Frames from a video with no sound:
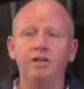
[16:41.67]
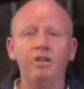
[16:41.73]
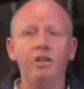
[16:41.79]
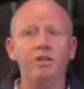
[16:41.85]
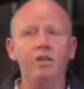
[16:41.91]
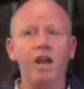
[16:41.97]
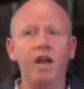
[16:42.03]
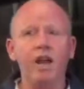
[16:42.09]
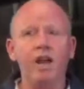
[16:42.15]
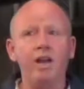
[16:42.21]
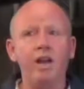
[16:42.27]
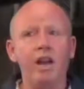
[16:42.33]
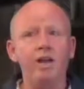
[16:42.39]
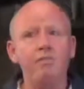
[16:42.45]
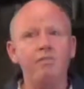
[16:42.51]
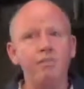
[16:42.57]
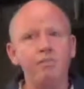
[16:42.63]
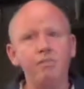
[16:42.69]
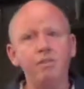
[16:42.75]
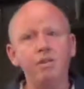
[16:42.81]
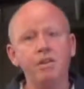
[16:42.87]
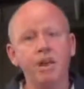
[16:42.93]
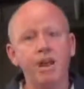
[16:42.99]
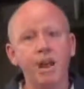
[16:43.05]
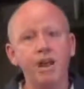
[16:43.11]
and
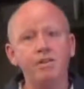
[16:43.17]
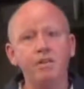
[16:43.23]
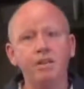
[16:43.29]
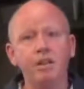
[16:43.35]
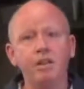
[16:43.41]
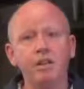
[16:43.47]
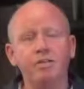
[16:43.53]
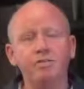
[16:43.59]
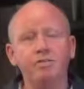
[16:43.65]
familiarity